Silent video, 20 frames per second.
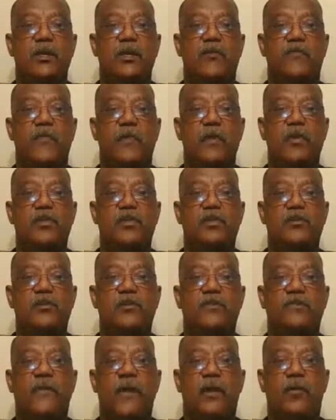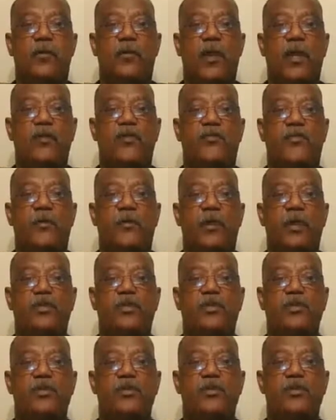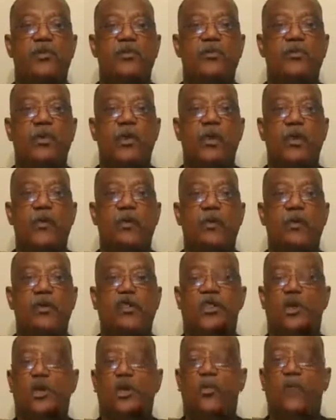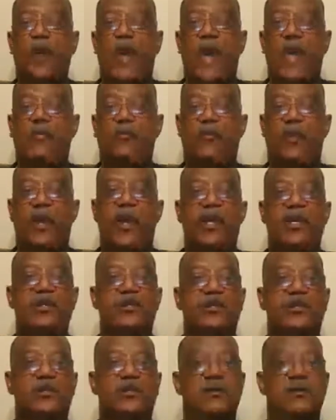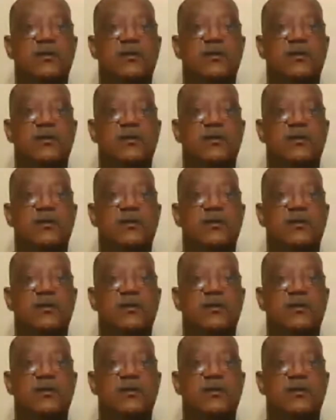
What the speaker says: universe following 32 mystical pathways.